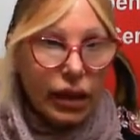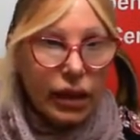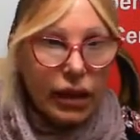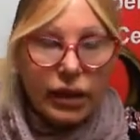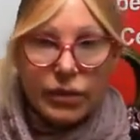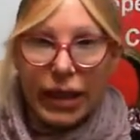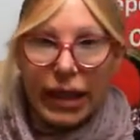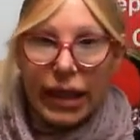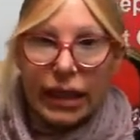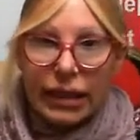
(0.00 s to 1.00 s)
in the
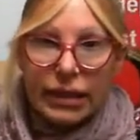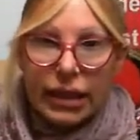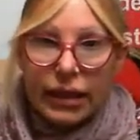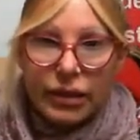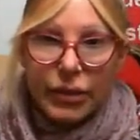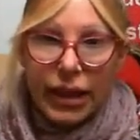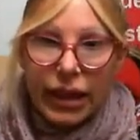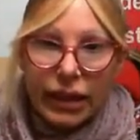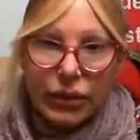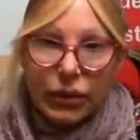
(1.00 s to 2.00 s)
speaking
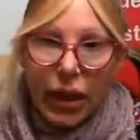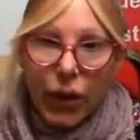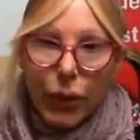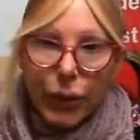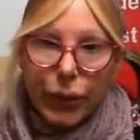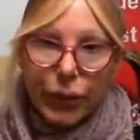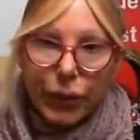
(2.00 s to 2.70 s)
as well.